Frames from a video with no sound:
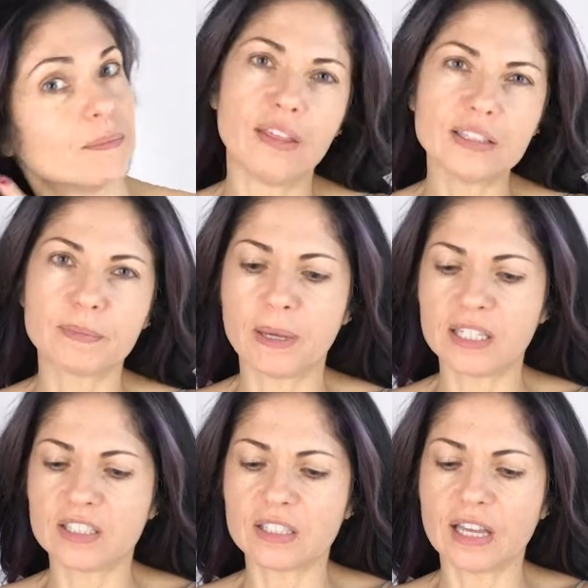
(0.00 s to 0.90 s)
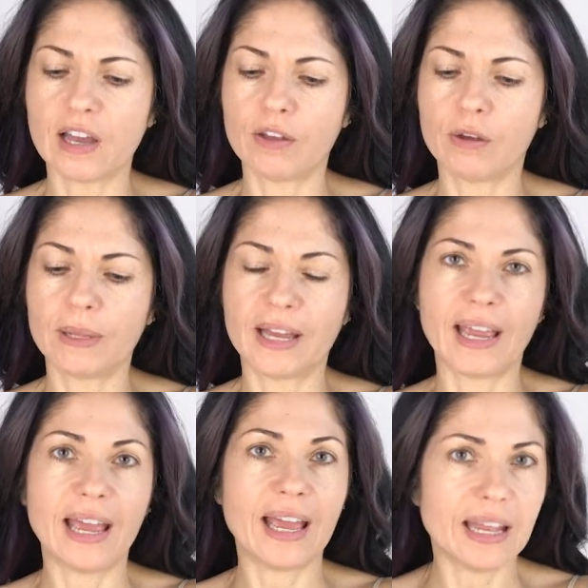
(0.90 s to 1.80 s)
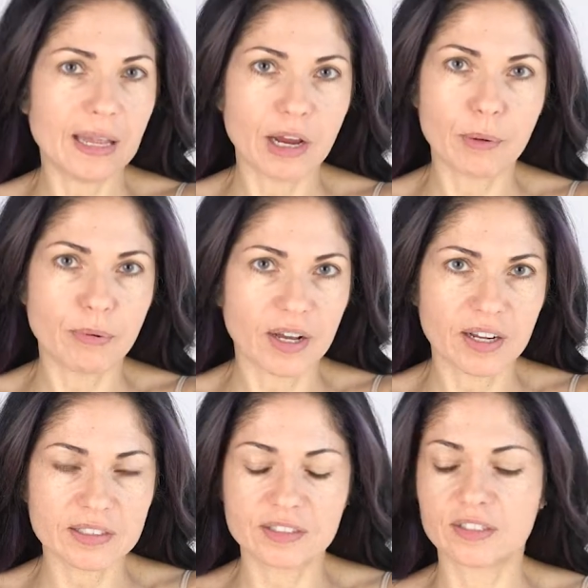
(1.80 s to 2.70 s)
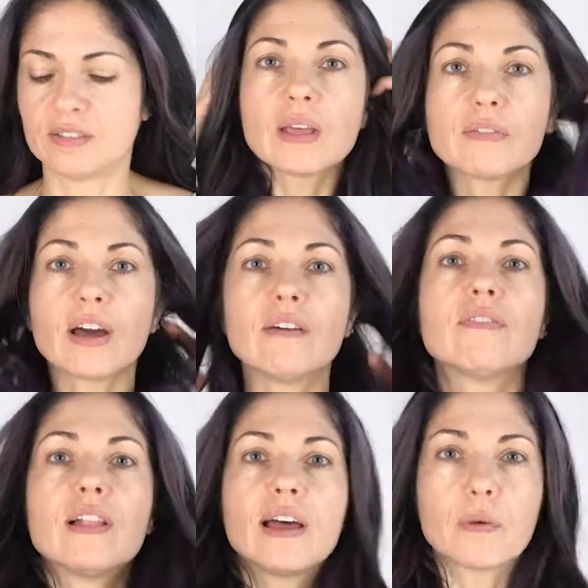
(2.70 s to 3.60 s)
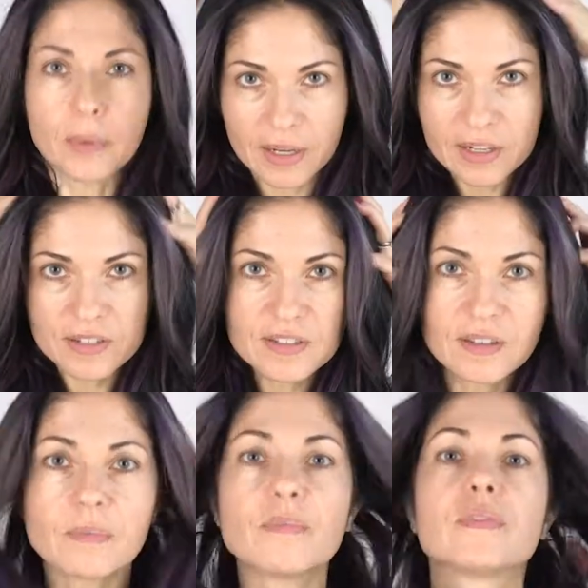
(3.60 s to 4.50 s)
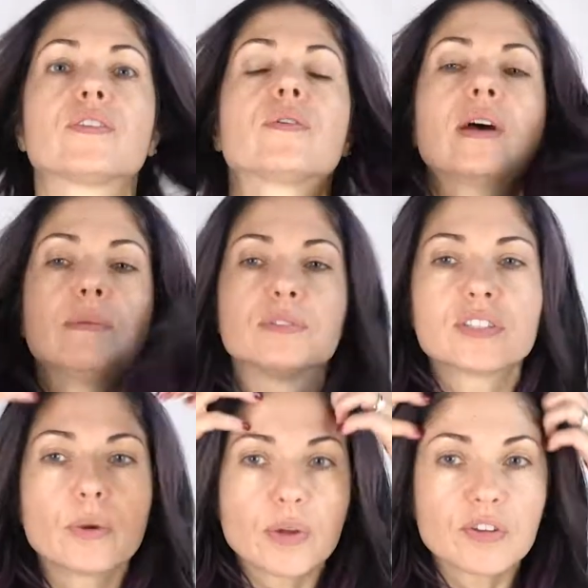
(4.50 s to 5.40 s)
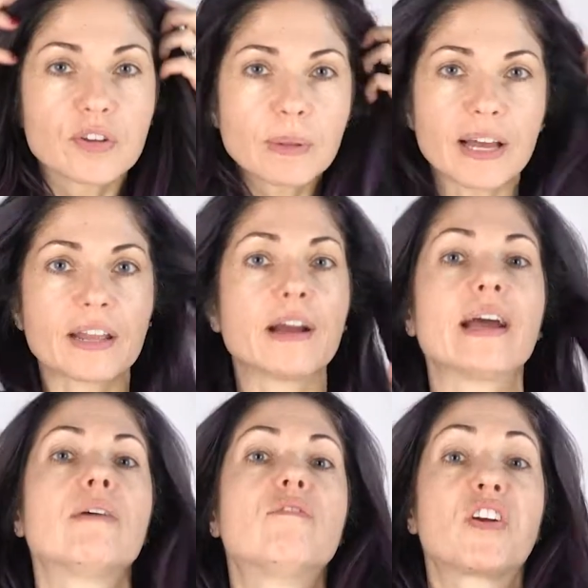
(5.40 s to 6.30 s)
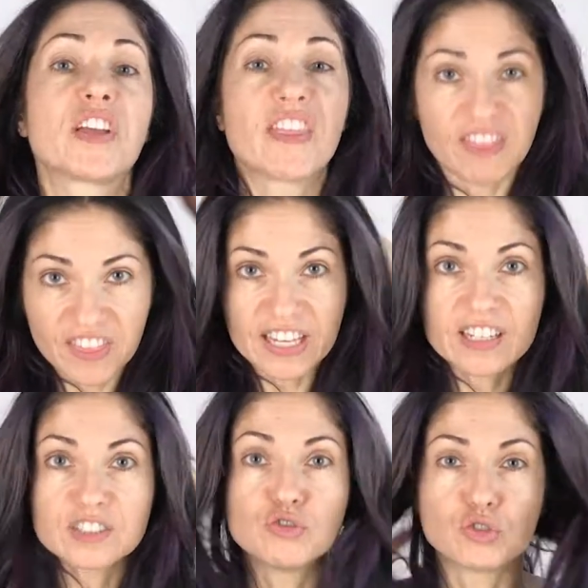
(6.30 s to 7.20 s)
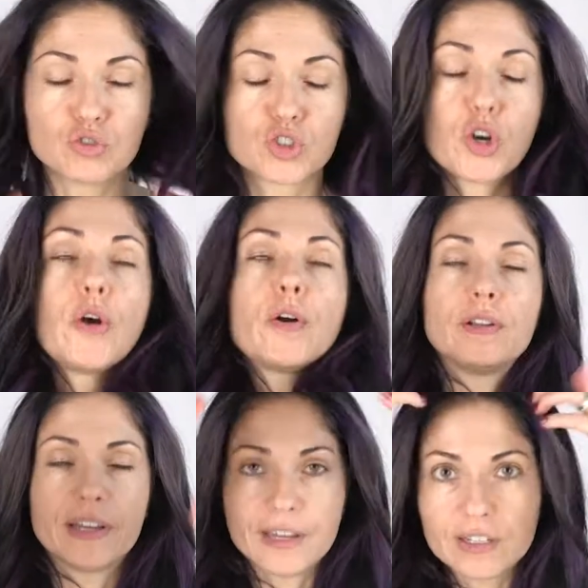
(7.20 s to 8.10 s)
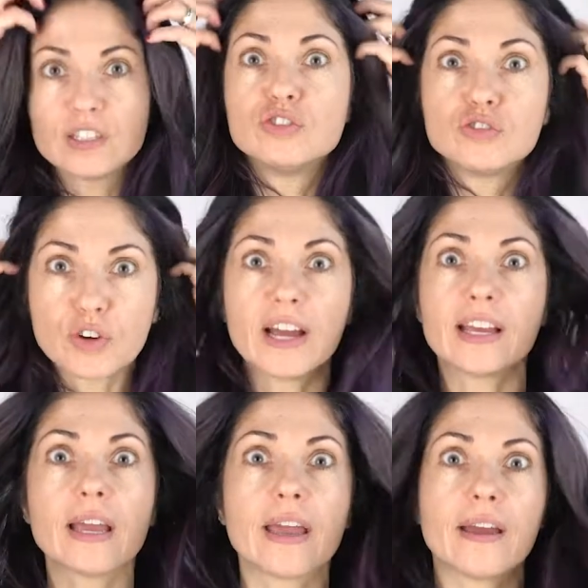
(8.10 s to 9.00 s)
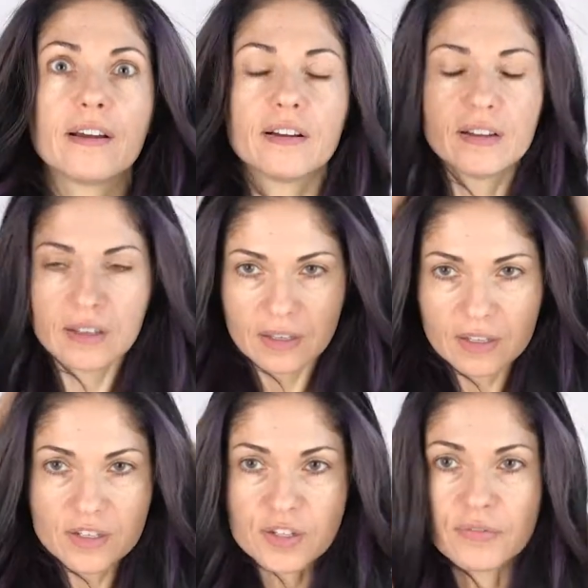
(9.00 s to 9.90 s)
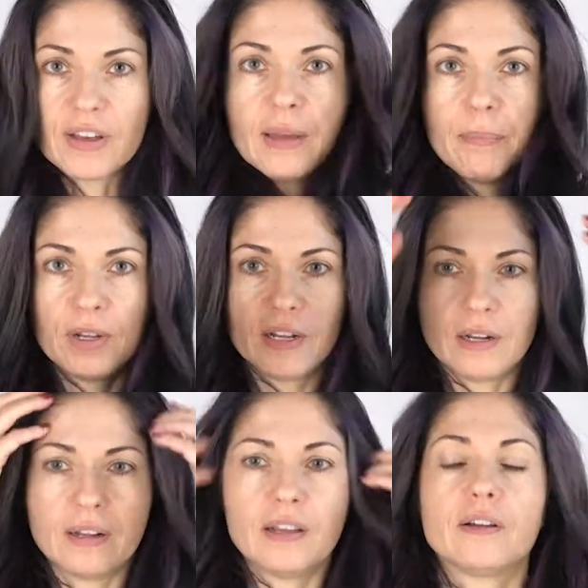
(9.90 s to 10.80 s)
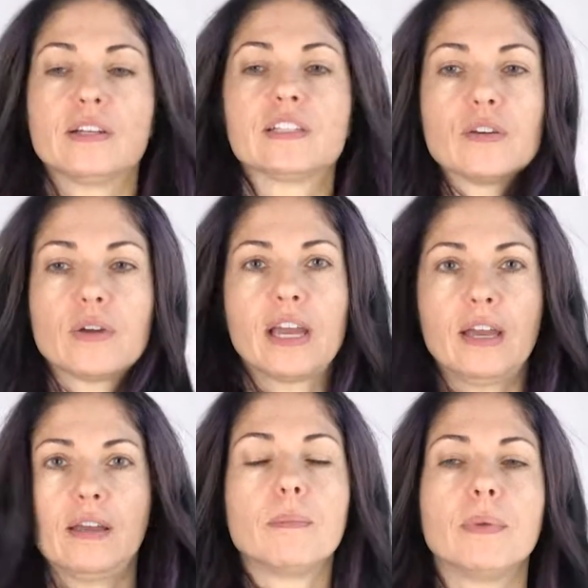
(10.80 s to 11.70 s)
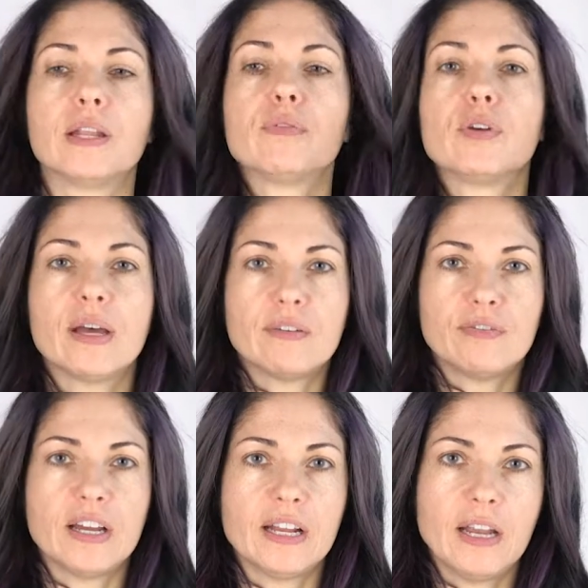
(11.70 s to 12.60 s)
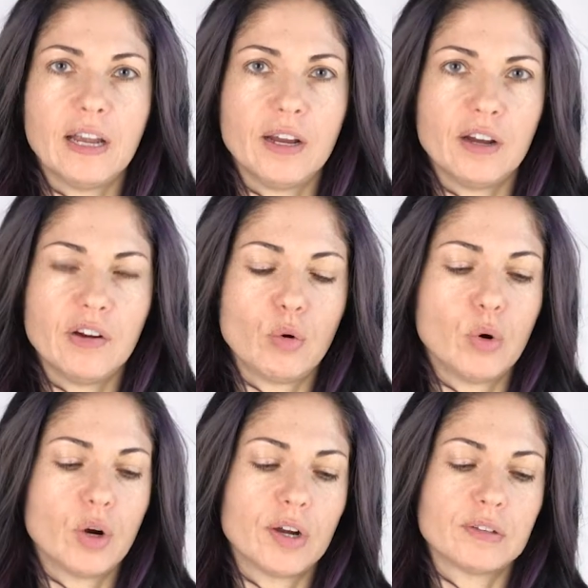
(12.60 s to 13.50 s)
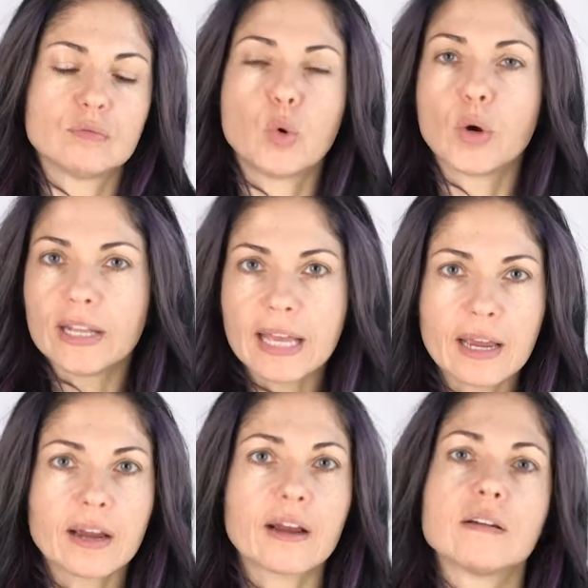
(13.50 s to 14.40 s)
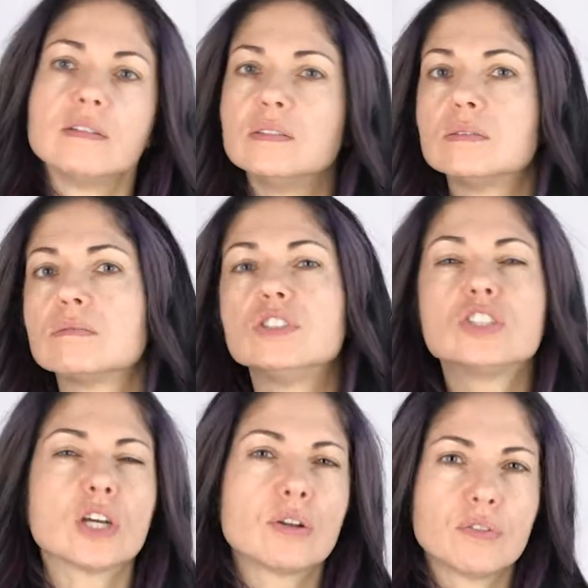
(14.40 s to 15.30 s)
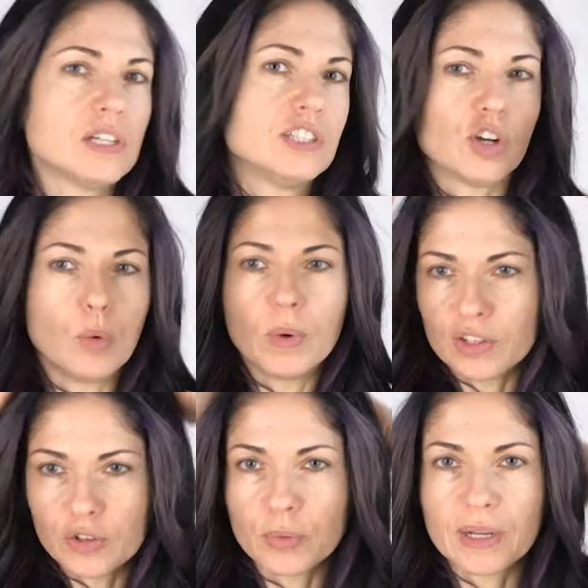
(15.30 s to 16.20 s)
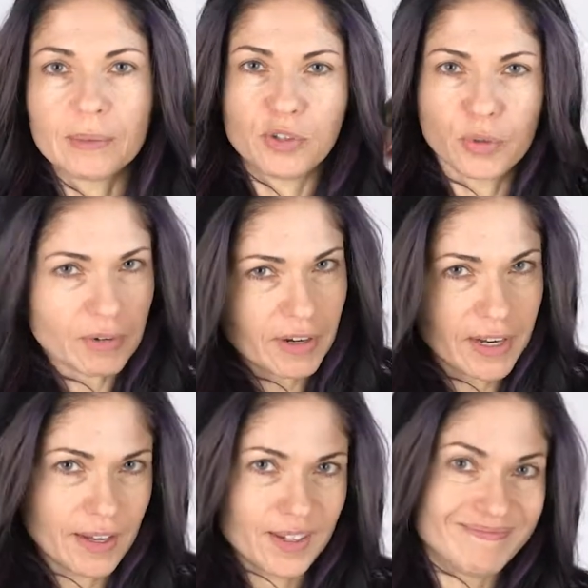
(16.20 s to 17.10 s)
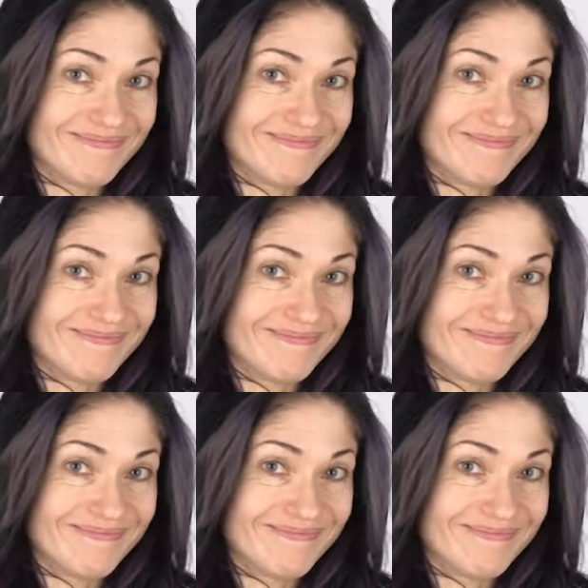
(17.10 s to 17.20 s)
That's basically how you apply any hair product. I've got flyaways, so I'm just going to apply it here. I have very thick, curly, dry hair, so if I put it on here, it's okay. But if you have fine hair or oily hair, you generally don't want to do what I'm doing right now.